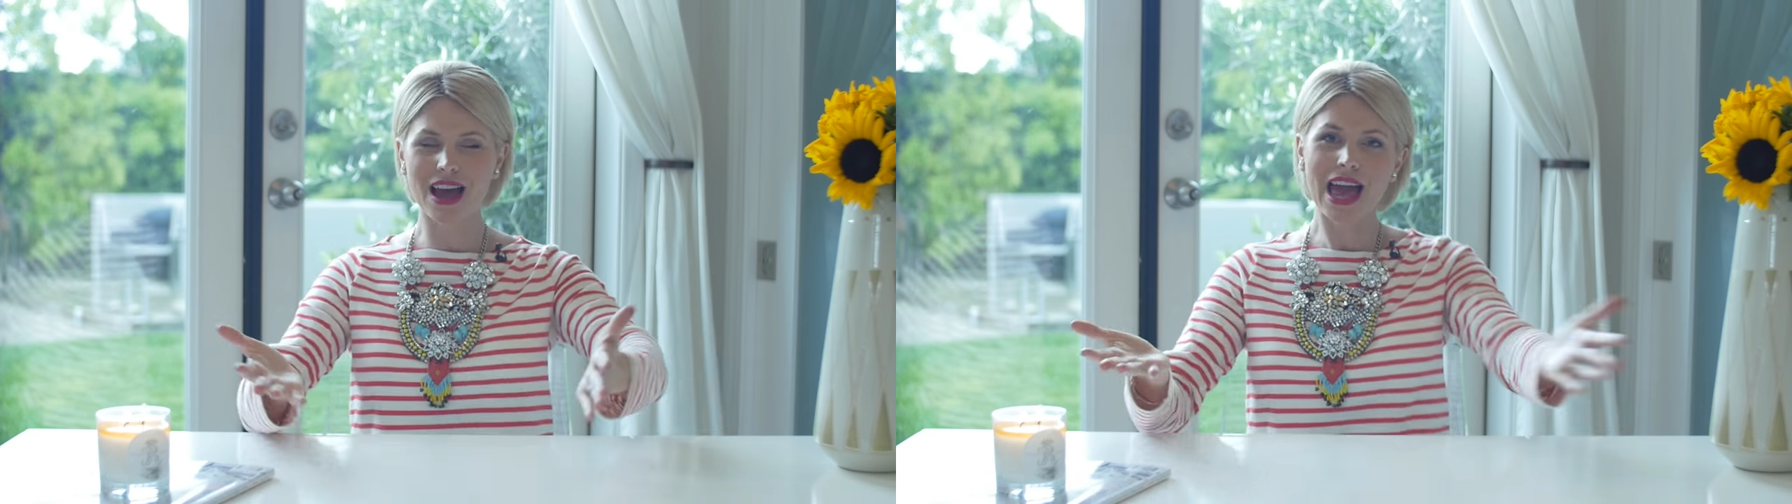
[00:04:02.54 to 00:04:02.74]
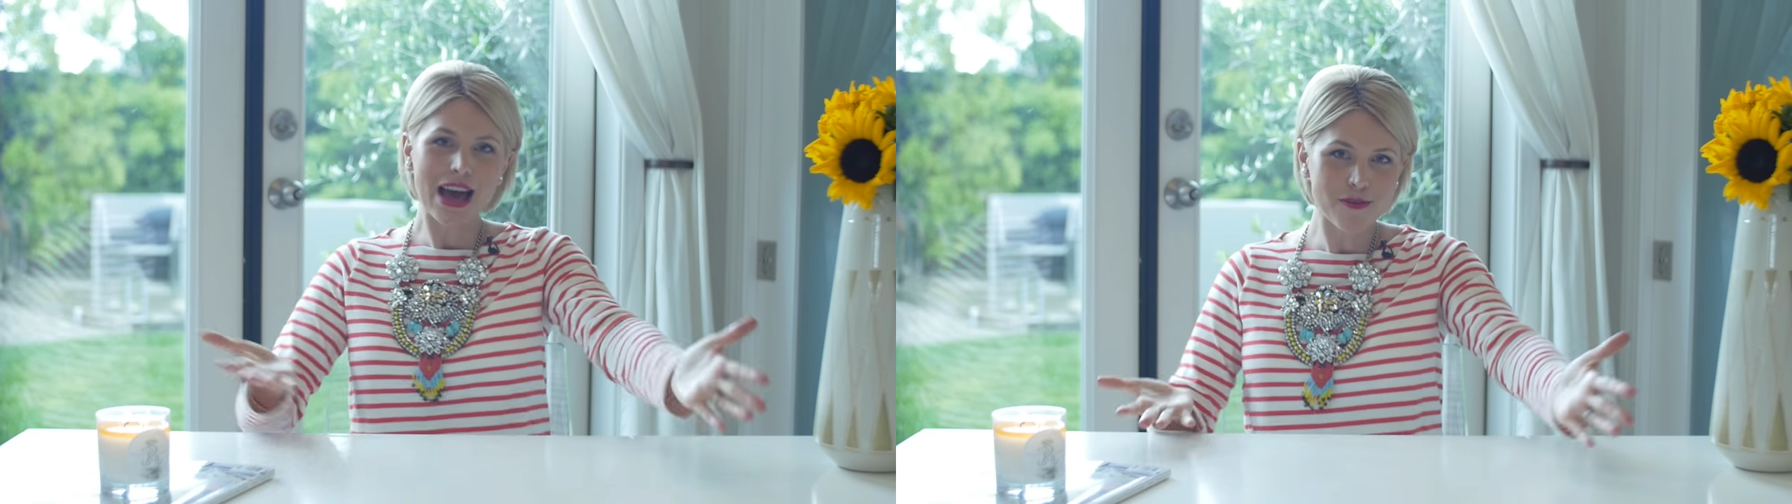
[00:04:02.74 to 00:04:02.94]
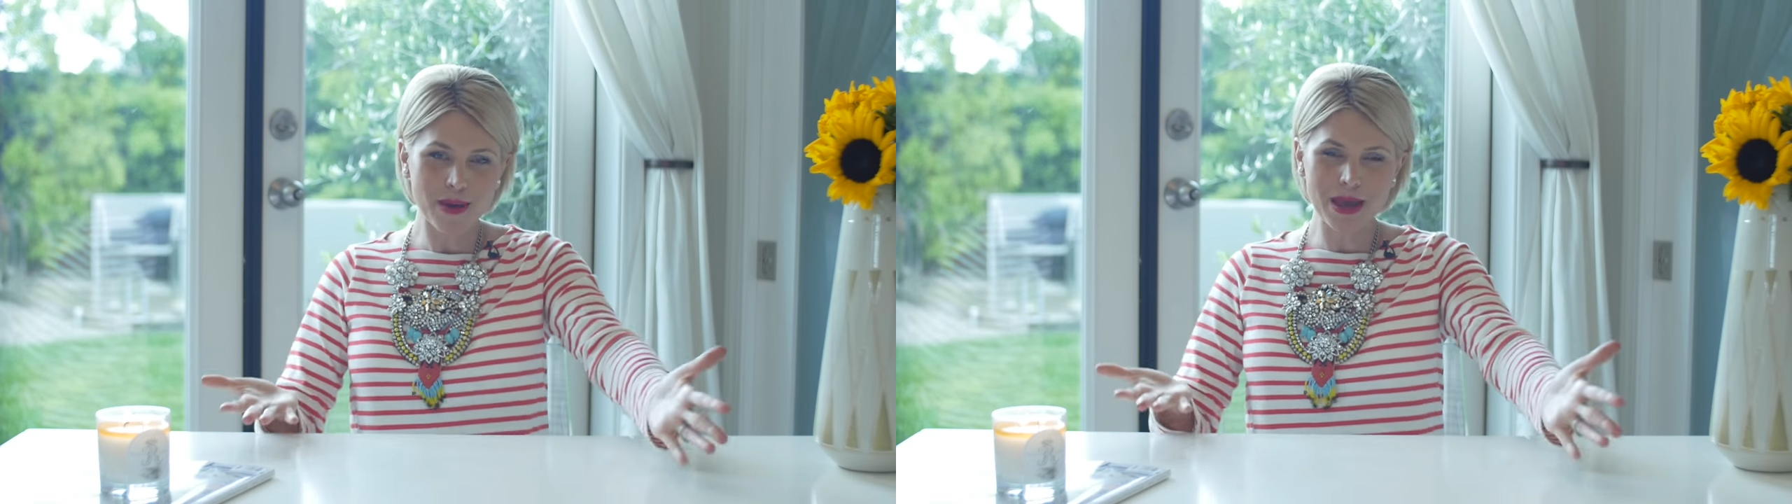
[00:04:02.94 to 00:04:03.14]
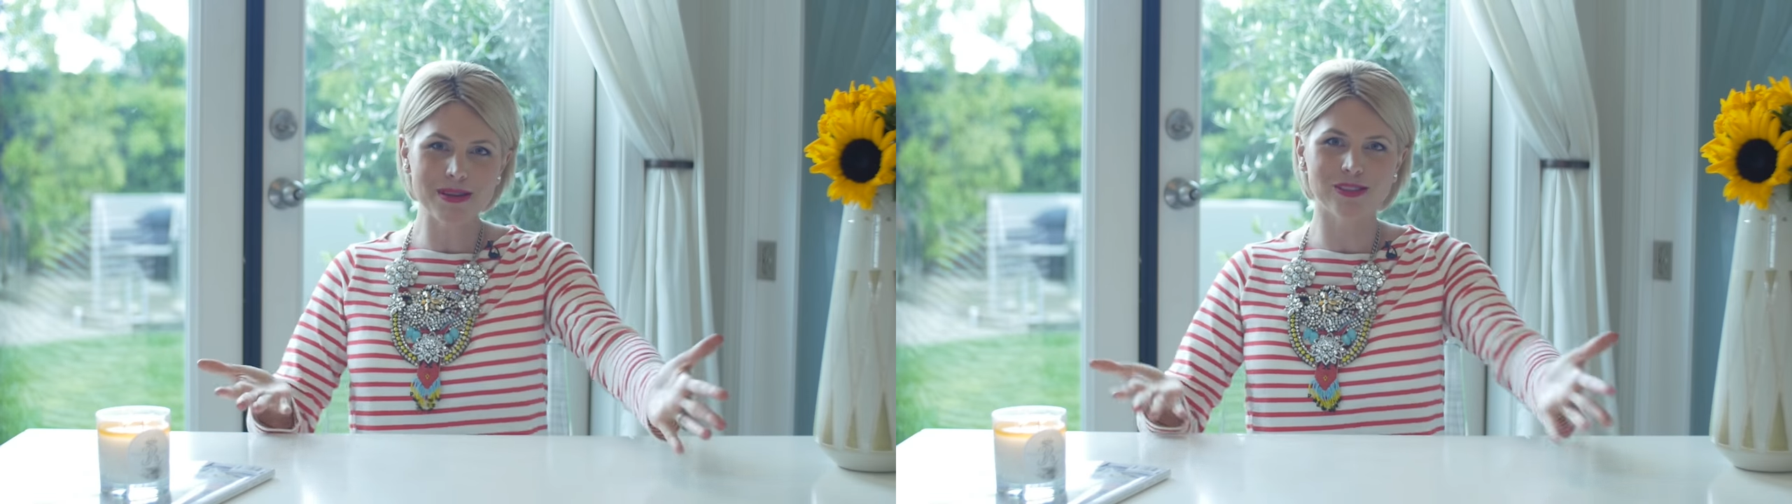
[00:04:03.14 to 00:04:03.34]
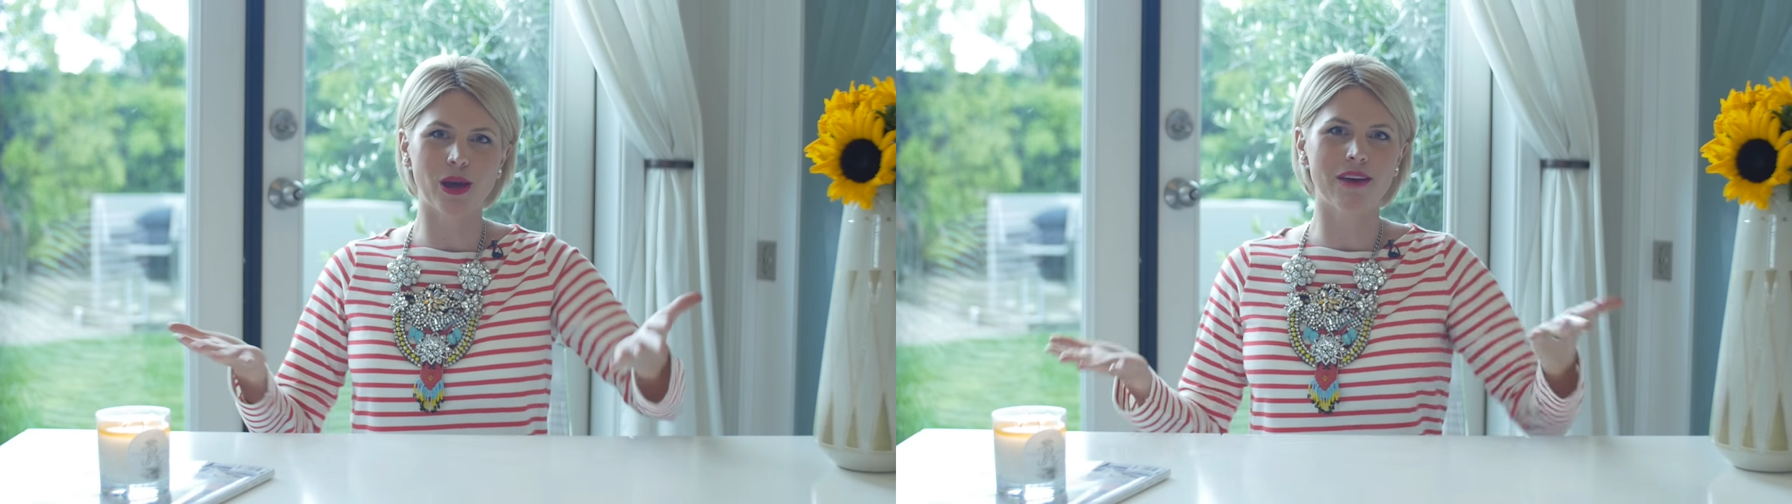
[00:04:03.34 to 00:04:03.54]
I have a
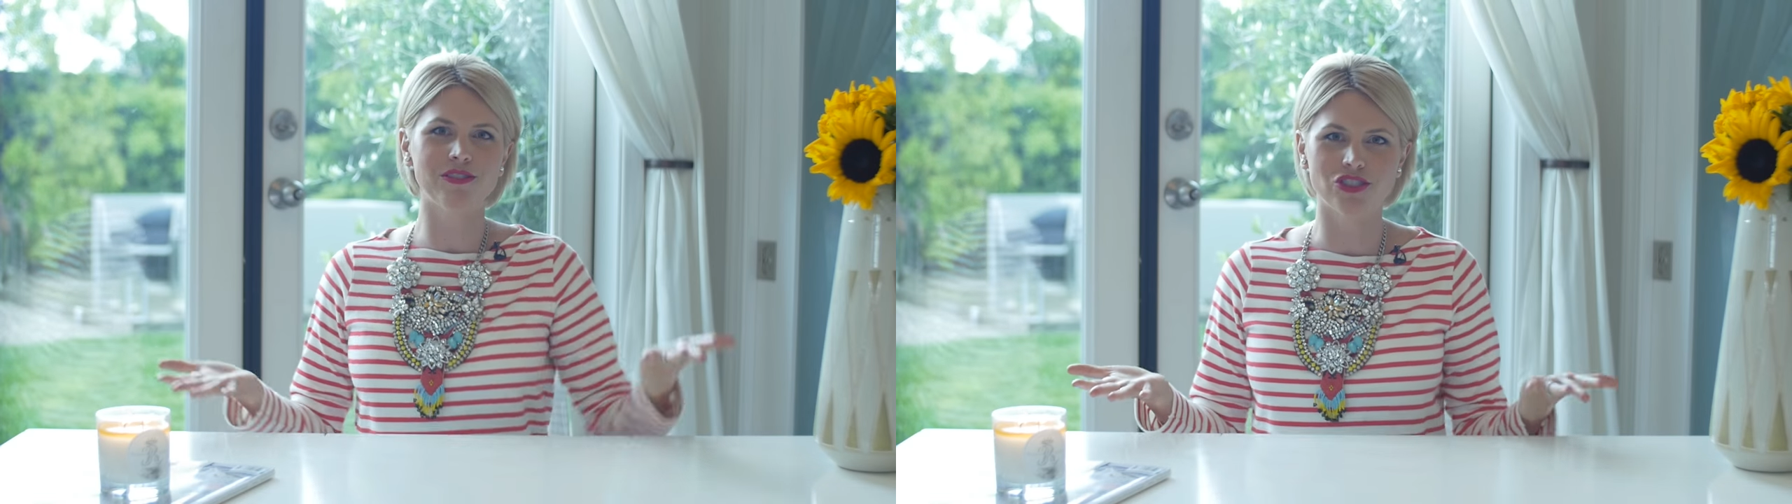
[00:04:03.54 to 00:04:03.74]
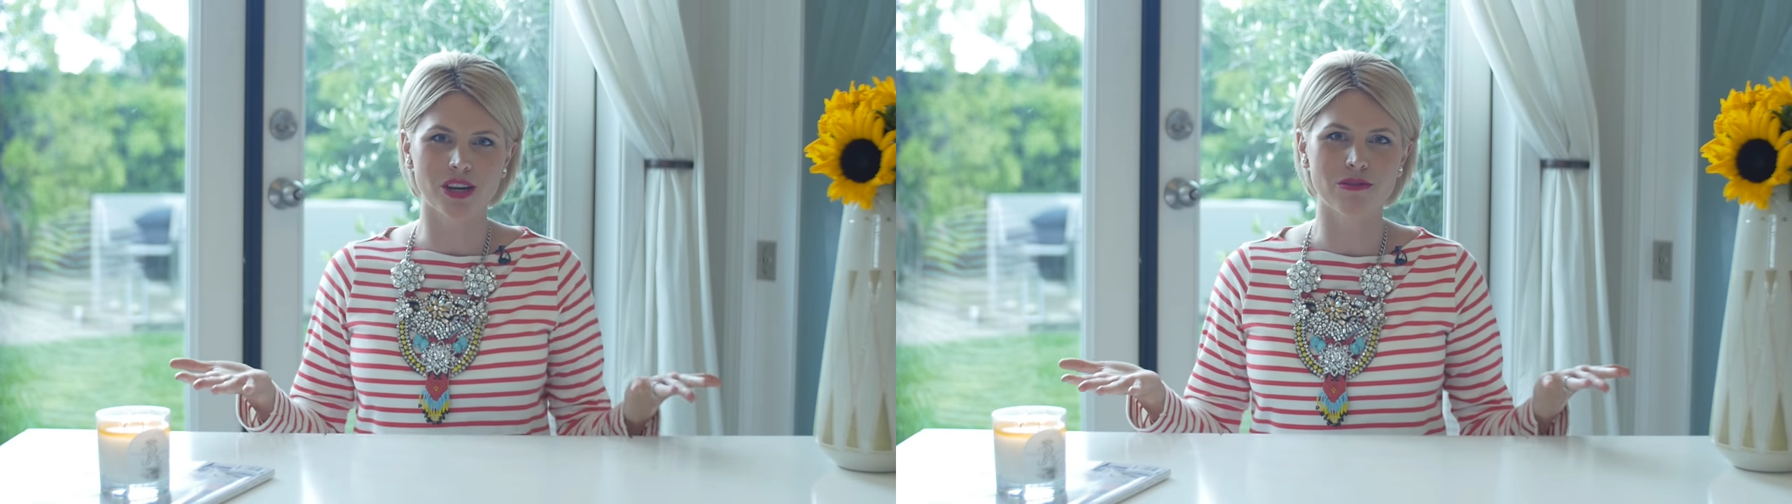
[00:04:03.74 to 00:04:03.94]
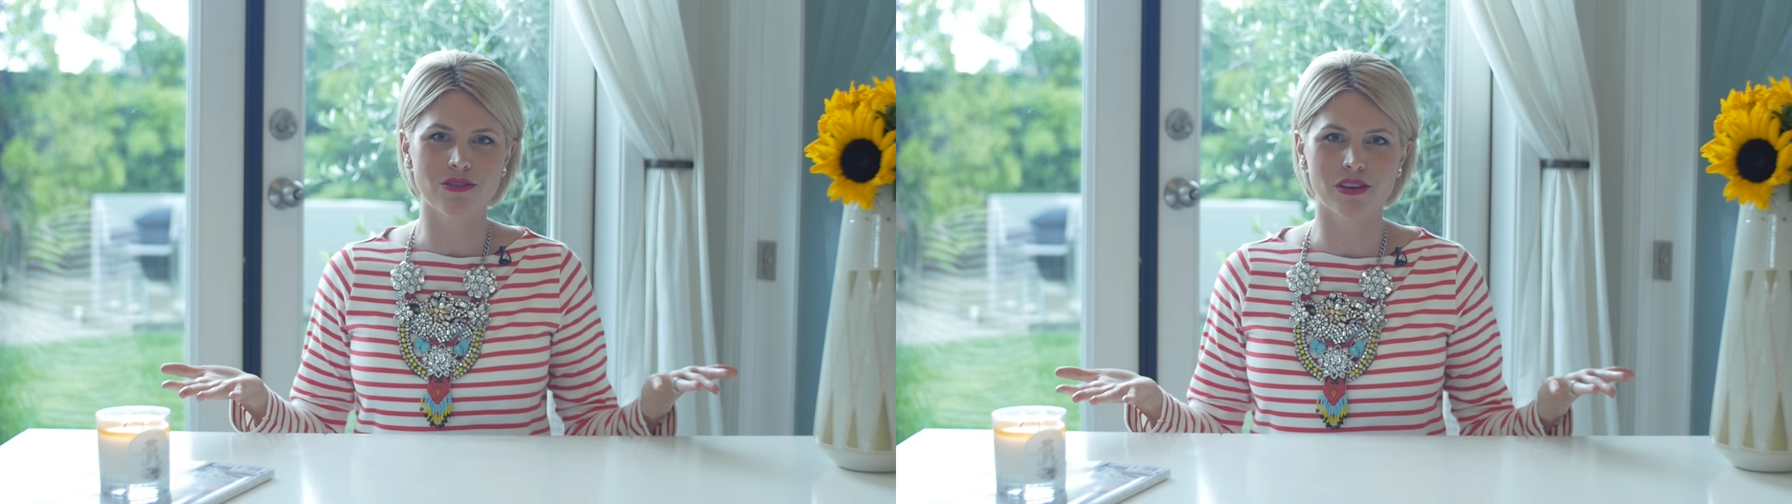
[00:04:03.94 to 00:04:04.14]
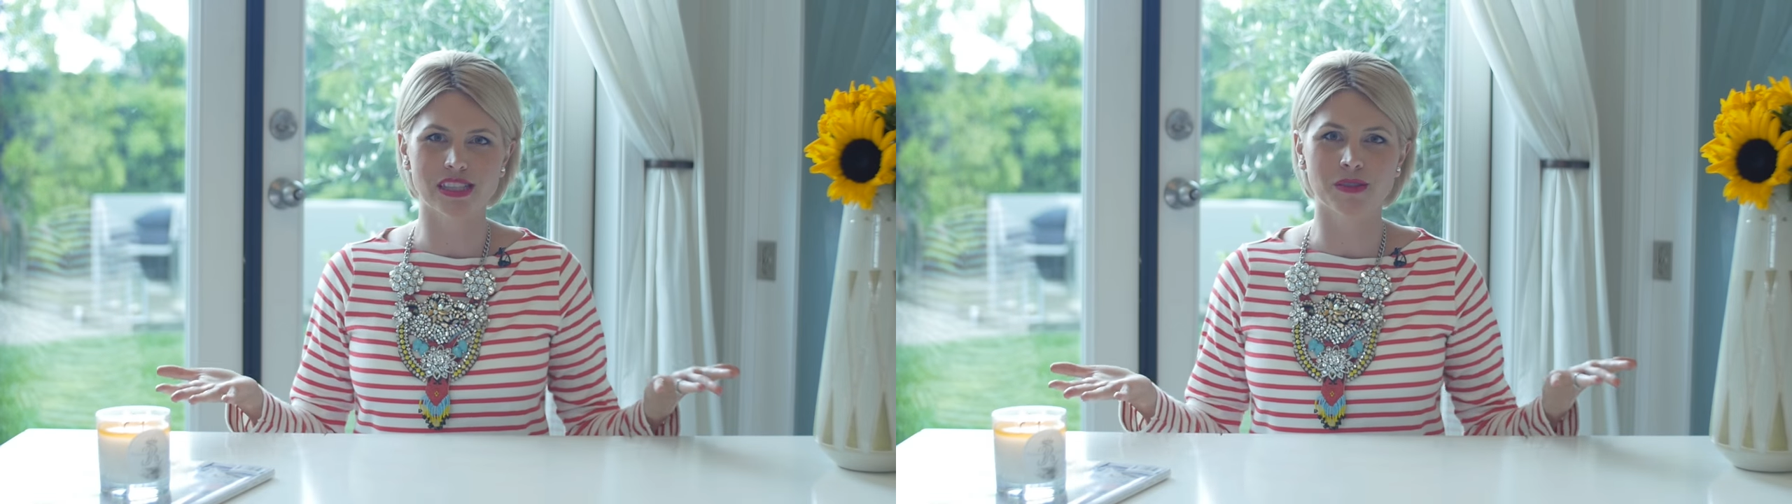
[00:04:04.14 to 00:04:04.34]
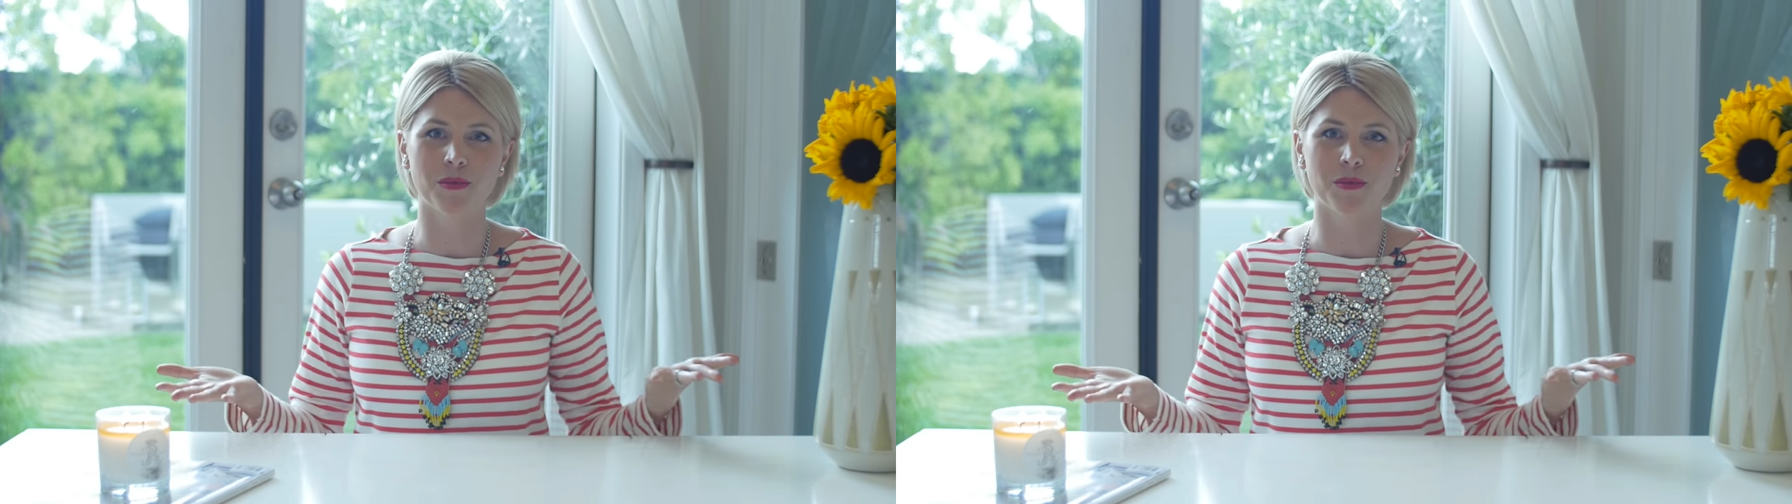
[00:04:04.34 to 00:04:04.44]
baby, so I have to share with you guys